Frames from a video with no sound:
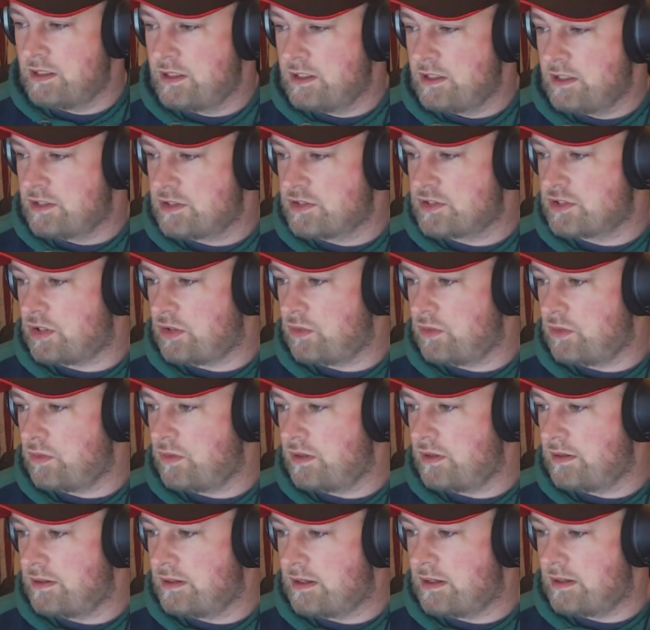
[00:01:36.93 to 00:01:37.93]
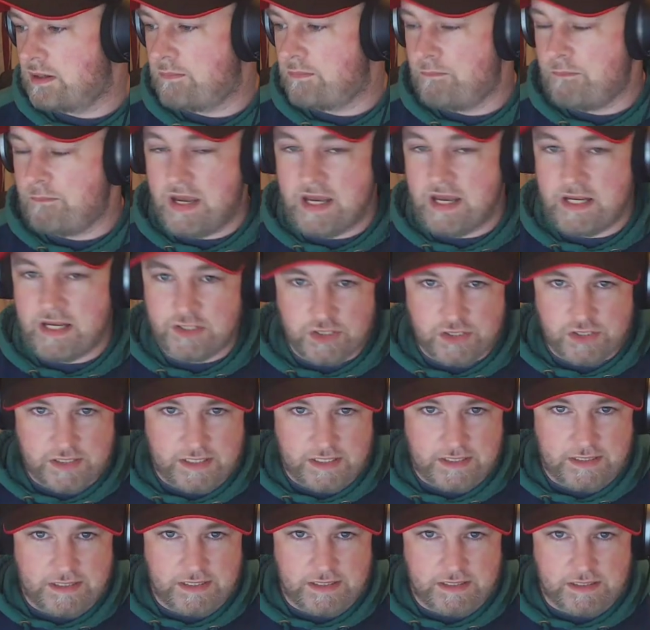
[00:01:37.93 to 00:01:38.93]
So major
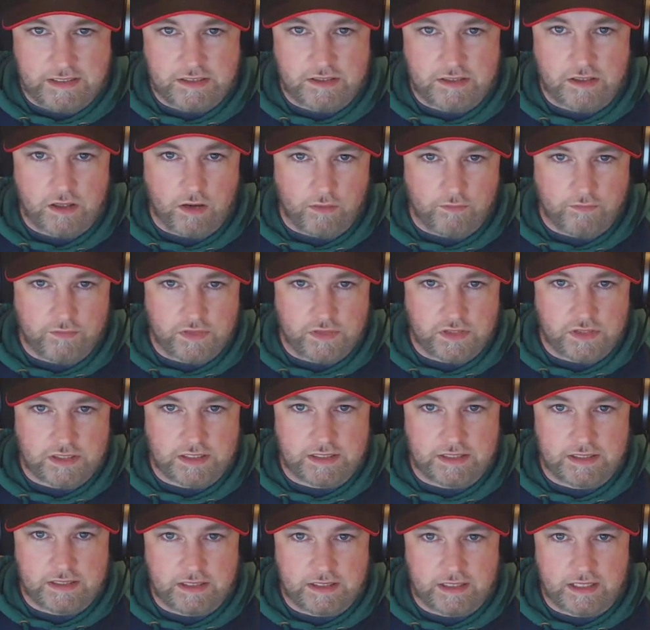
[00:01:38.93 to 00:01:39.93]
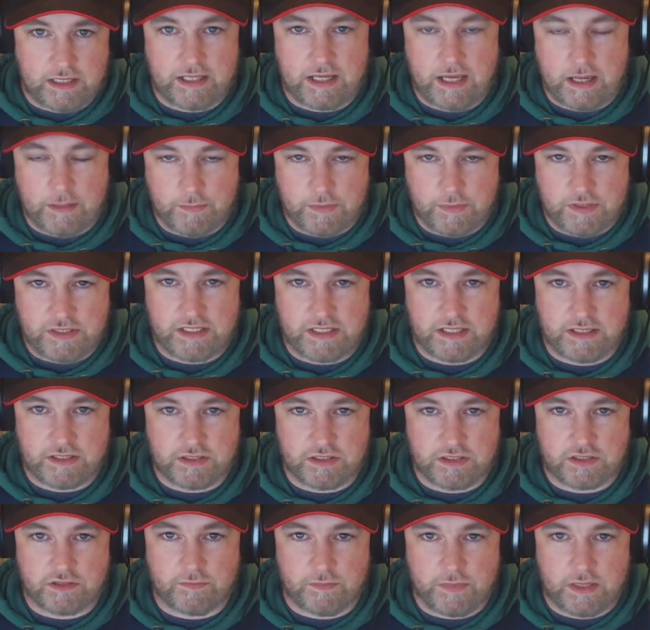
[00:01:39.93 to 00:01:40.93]
cities, obviously, like
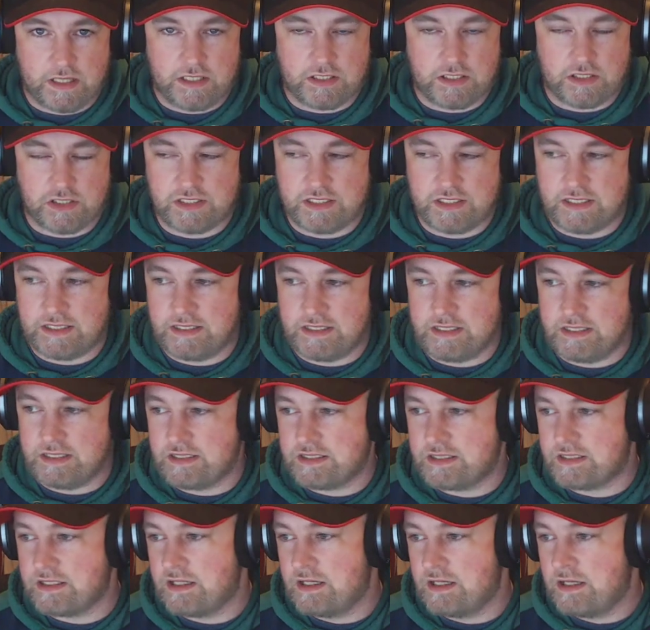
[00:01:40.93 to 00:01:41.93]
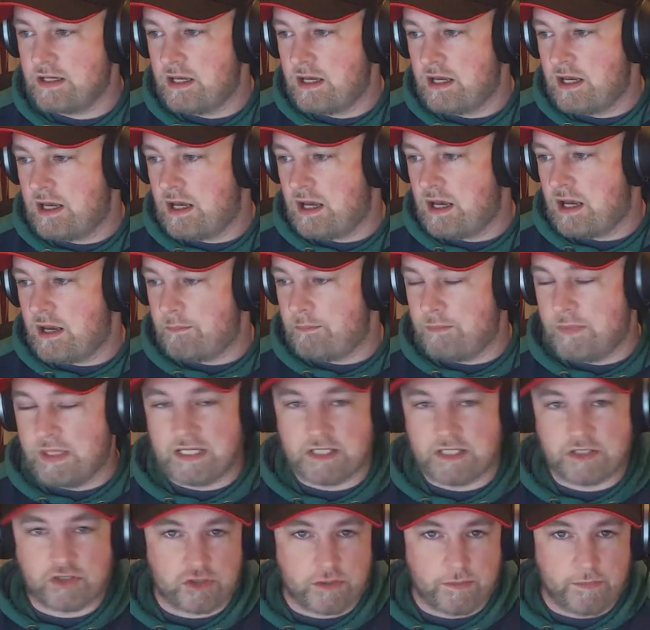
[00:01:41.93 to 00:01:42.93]
epicenters of major cities,
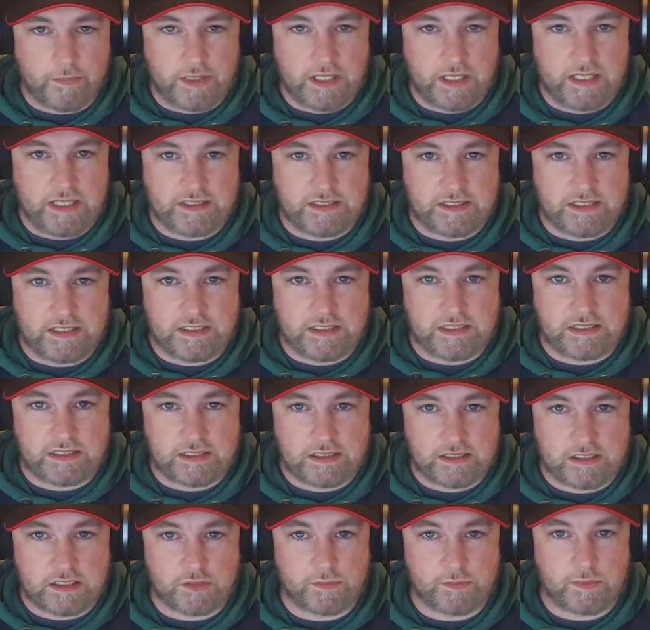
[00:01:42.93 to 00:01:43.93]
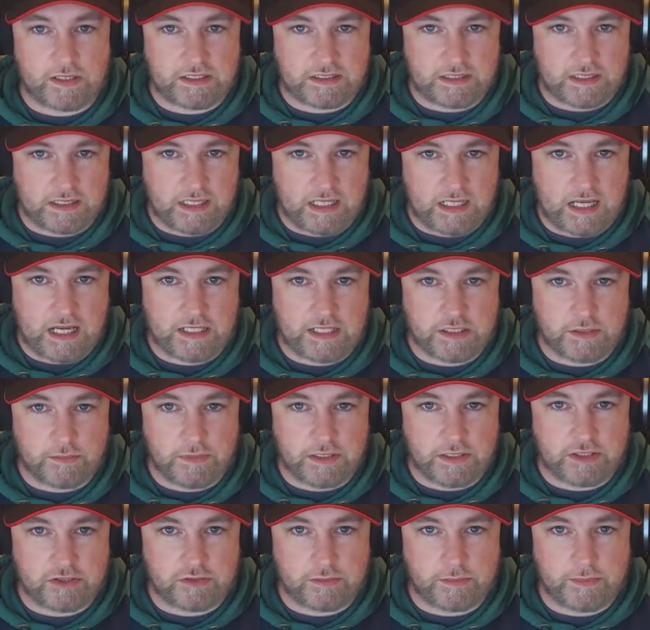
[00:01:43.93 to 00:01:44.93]
military bases, especially larger
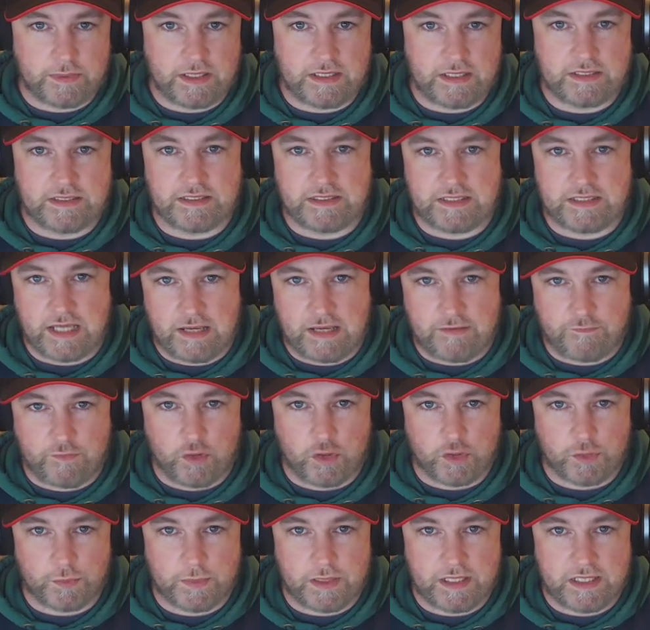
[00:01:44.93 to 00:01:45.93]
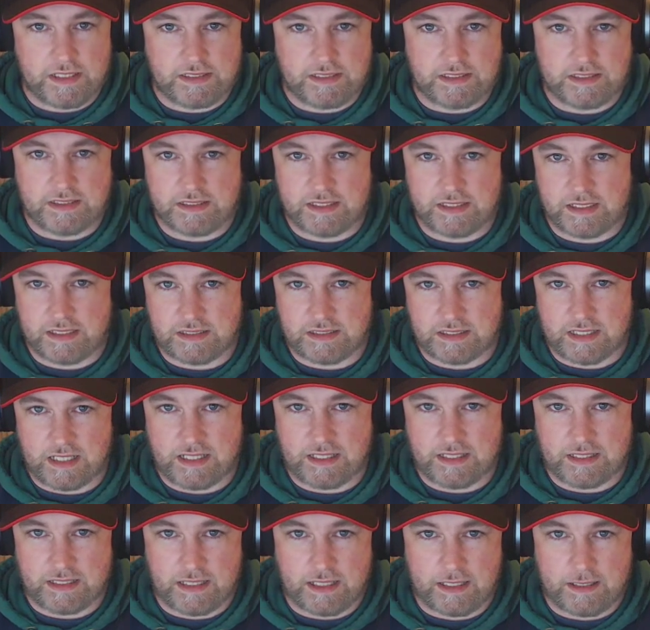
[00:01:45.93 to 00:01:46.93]
military bases, air force bases, things
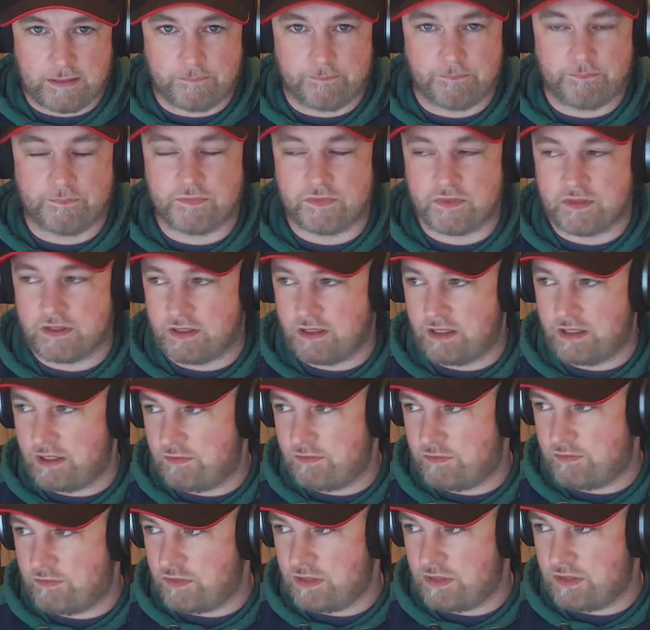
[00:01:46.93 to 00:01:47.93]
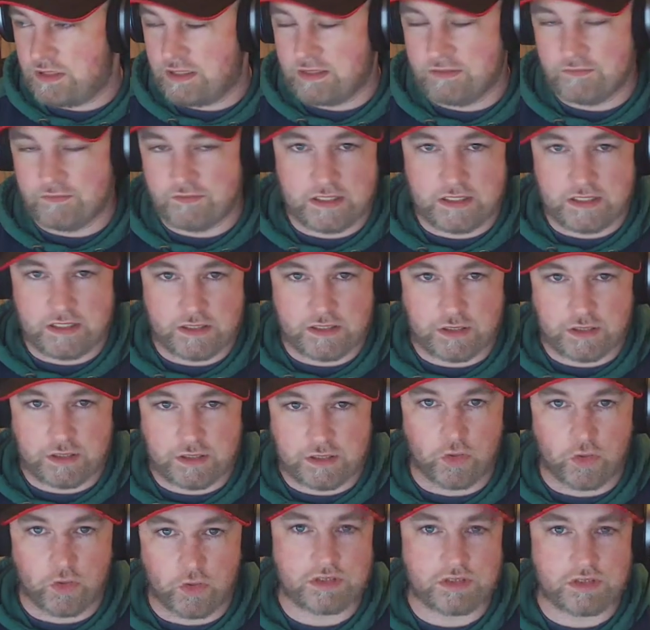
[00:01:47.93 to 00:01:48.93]
like that. If you live near the
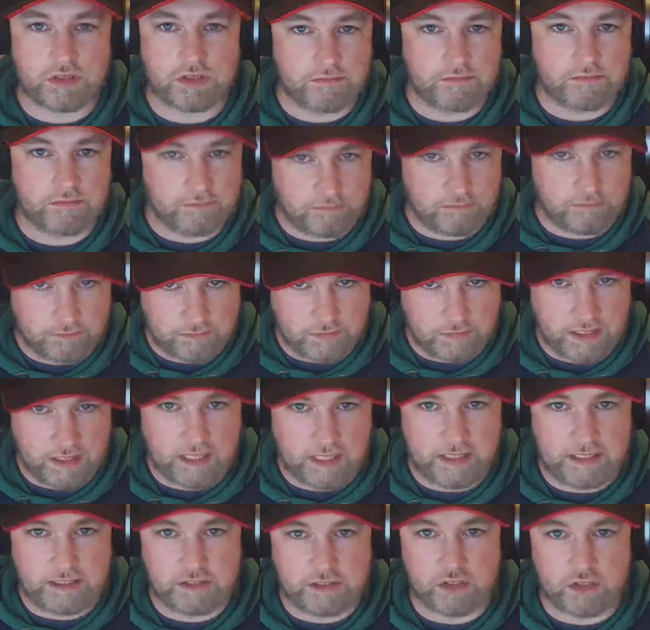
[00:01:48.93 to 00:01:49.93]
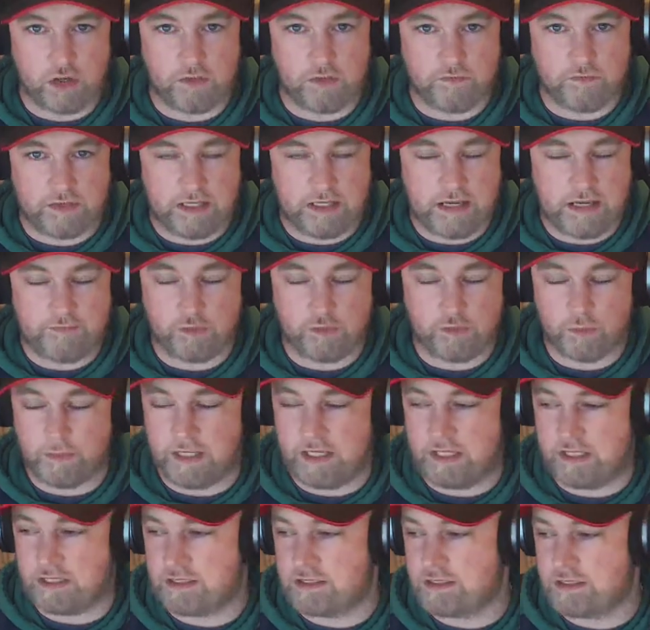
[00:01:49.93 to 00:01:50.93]
coast, any sort of naval
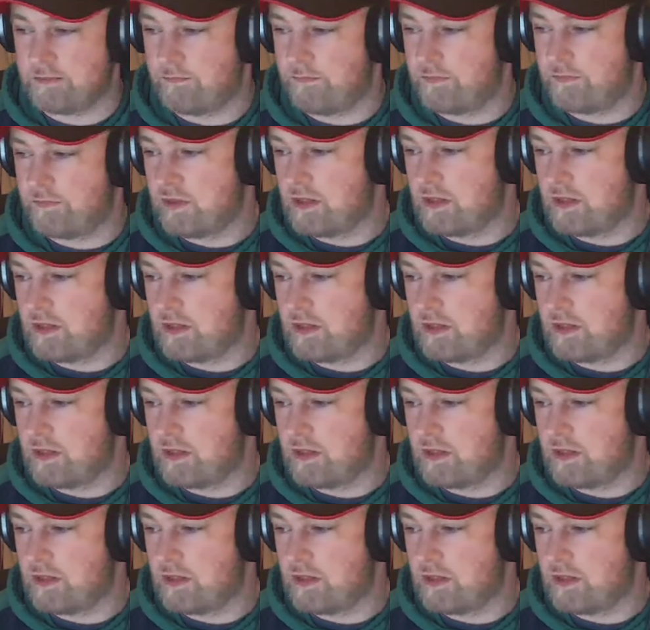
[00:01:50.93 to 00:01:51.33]
base.